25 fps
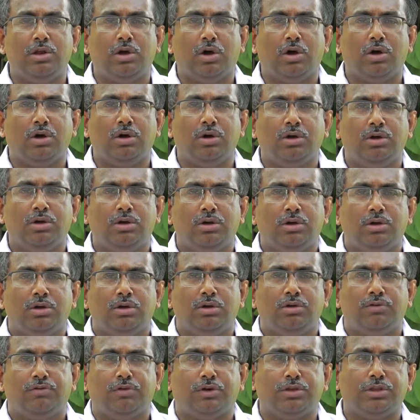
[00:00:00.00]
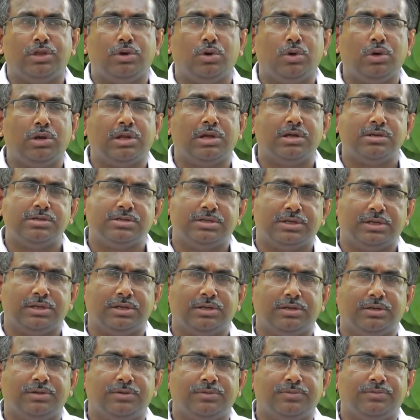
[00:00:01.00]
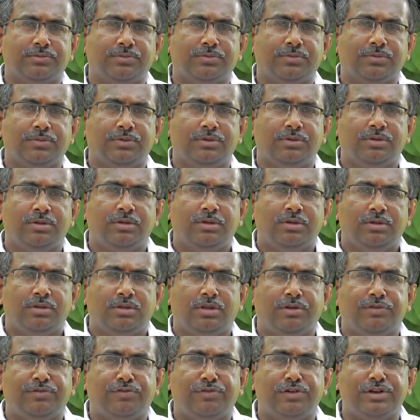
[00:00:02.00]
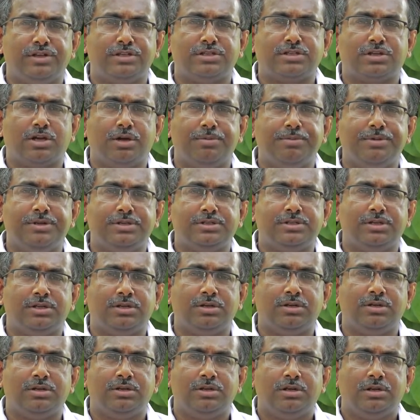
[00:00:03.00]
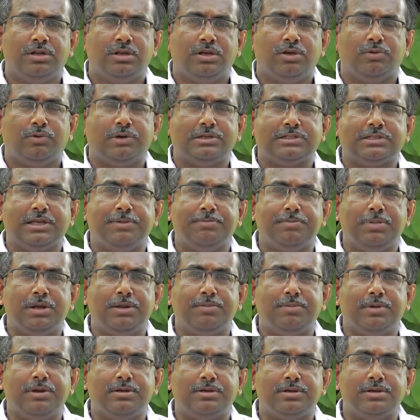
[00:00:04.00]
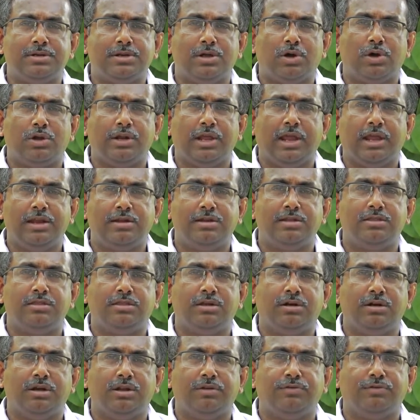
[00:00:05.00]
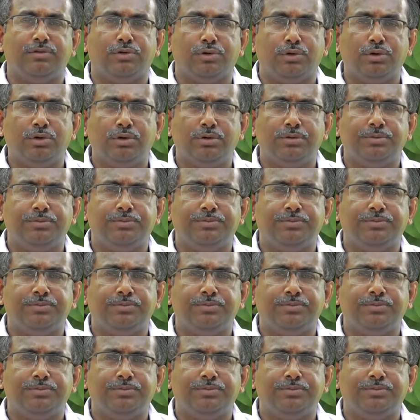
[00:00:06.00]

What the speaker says: law for the whole country. The first commission was implemented on 1834.